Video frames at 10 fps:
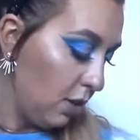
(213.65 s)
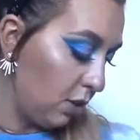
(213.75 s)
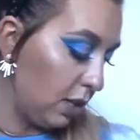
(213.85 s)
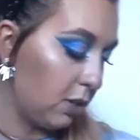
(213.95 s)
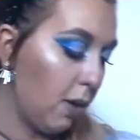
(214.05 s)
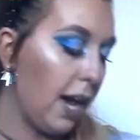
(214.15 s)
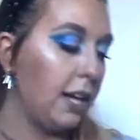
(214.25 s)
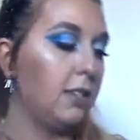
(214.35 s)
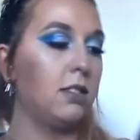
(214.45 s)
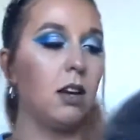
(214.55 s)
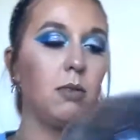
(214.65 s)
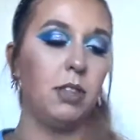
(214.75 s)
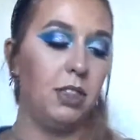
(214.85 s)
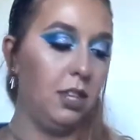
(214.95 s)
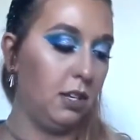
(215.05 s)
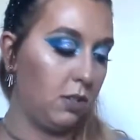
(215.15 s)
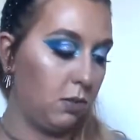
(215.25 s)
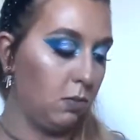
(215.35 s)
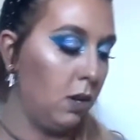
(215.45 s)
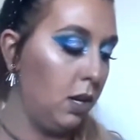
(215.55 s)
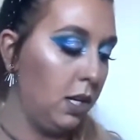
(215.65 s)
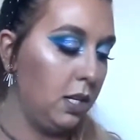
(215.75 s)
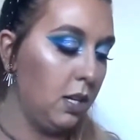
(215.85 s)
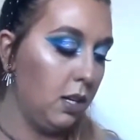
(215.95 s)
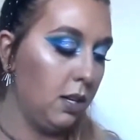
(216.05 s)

So let's go ahead and start with this one.